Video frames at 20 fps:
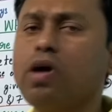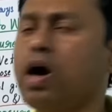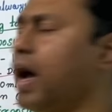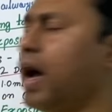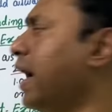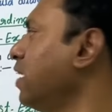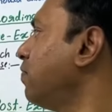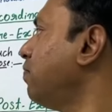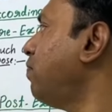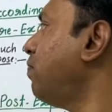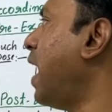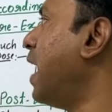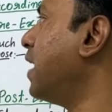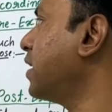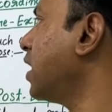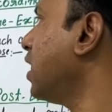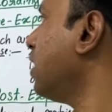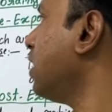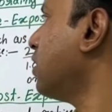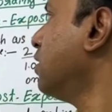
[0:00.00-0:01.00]
and
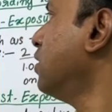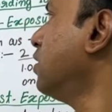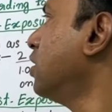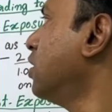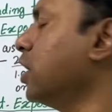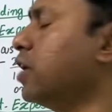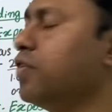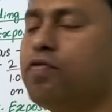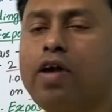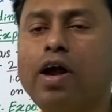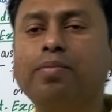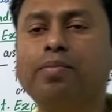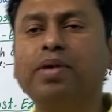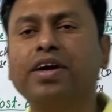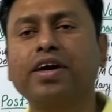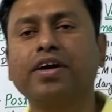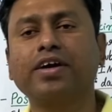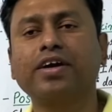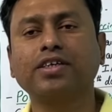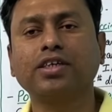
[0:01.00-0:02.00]
fatal
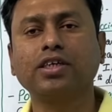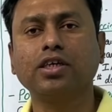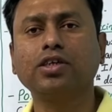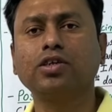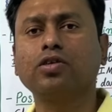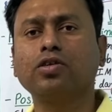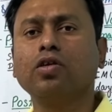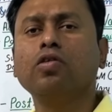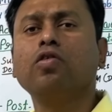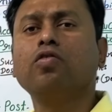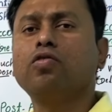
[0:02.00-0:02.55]
inflammatory disease